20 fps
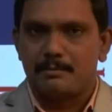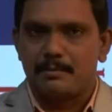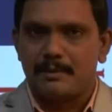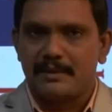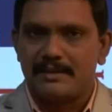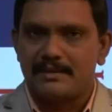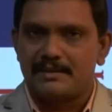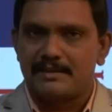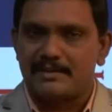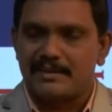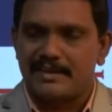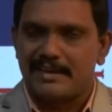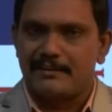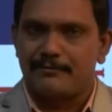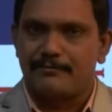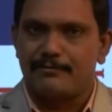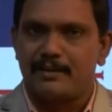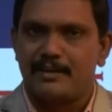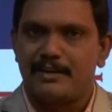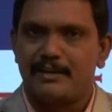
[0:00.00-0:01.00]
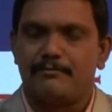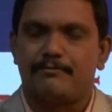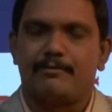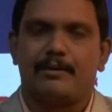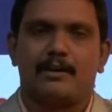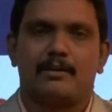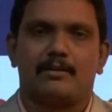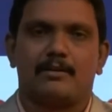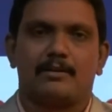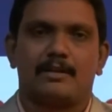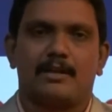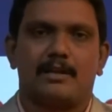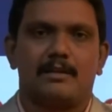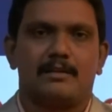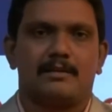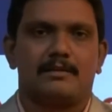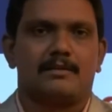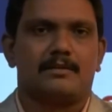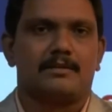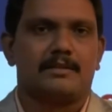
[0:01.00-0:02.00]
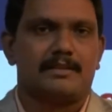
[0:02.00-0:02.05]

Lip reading: please carefully follow the